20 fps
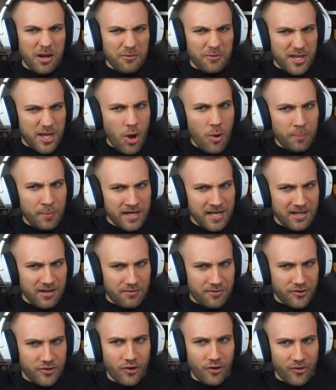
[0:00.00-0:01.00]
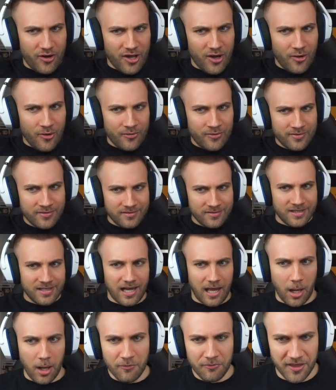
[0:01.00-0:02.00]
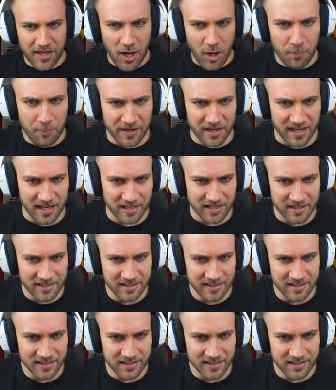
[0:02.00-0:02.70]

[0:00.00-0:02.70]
love the opening of the choreo. I love the opening.